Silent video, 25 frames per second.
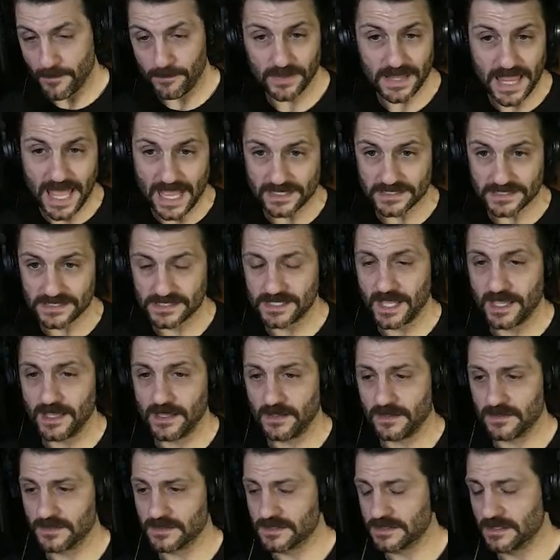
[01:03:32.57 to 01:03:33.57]
Black
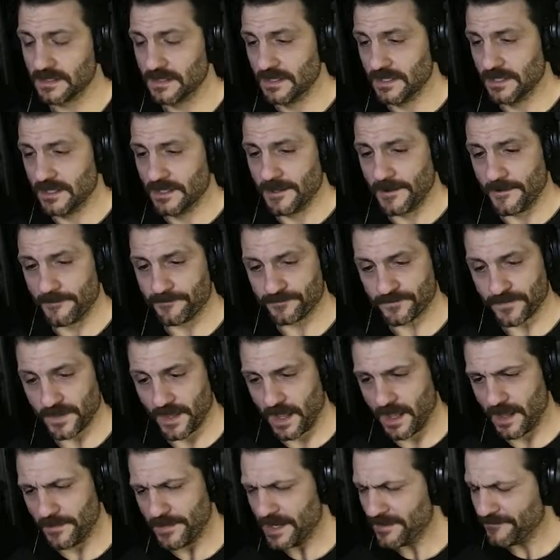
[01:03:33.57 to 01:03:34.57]
Sails,
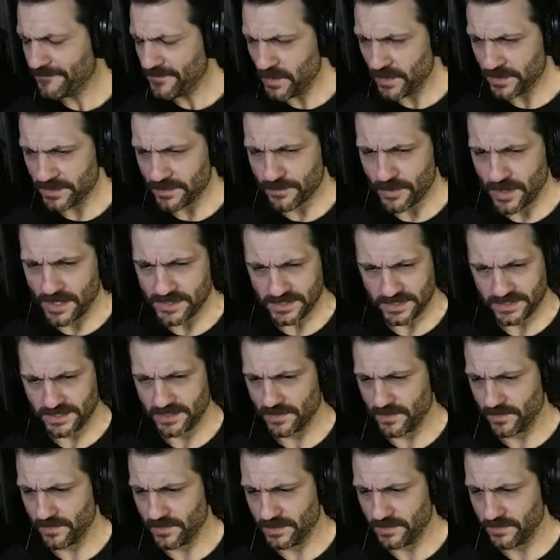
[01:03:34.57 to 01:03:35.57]
and a few other projects that
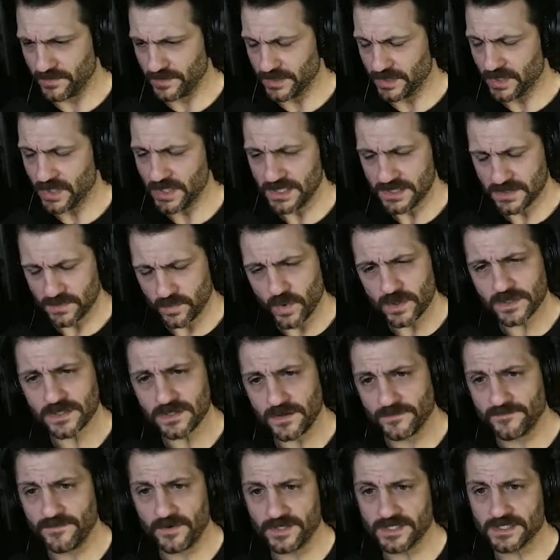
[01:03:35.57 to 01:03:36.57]
are really, really good. He's worked
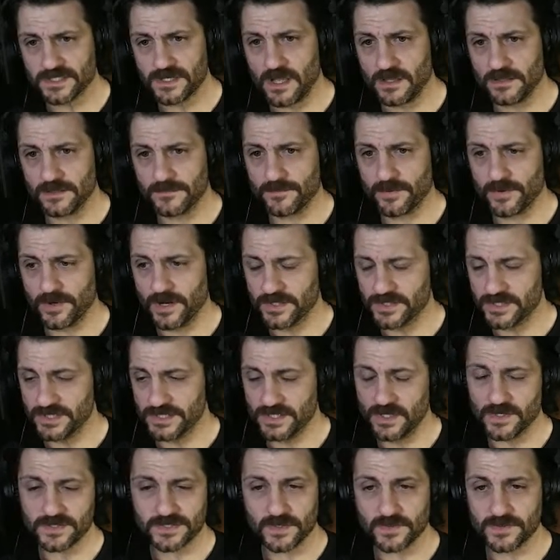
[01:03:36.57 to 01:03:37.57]
on very solid productions.
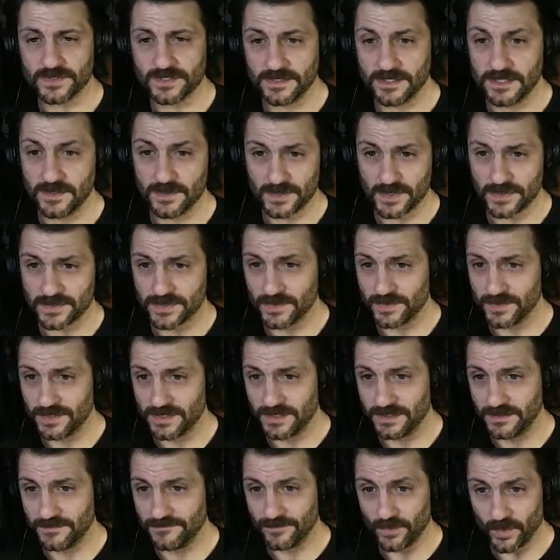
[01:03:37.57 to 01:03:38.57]
He's also
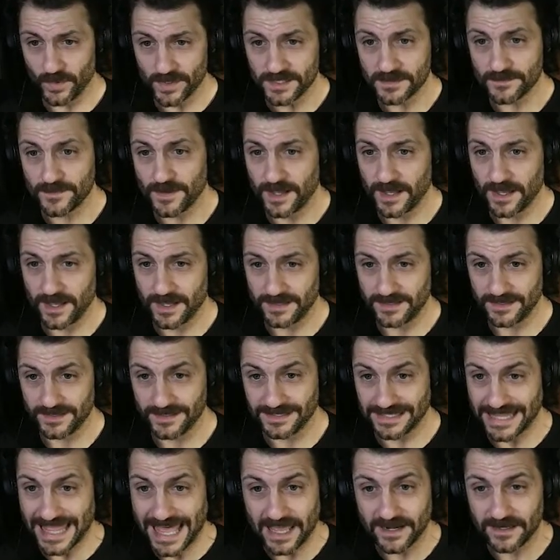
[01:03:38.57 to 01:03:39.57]
the voice behind
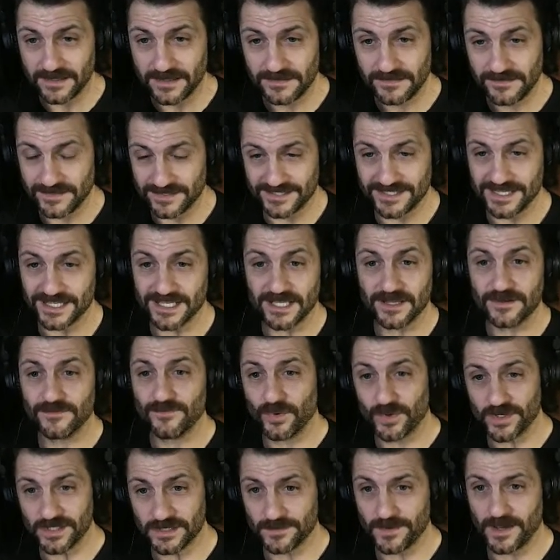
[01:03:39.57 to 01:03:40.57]
Aladdin, the singing
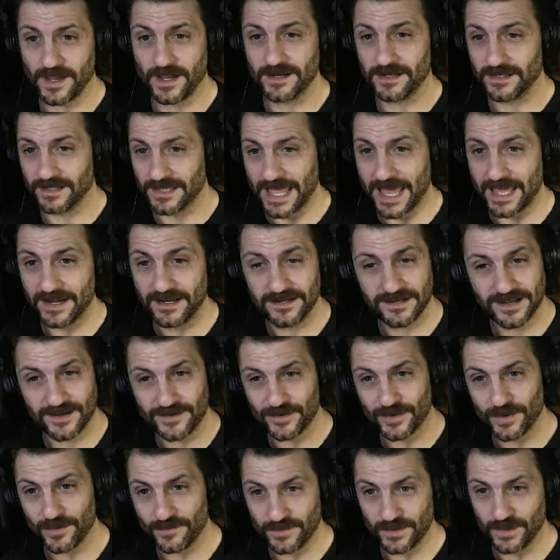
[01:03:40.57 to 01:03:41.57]
voice behind Aladdin. I
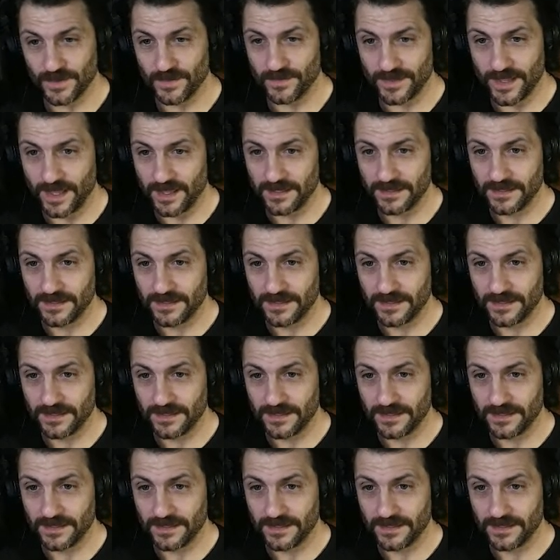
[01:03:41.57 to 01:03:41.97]
don't know if you know that.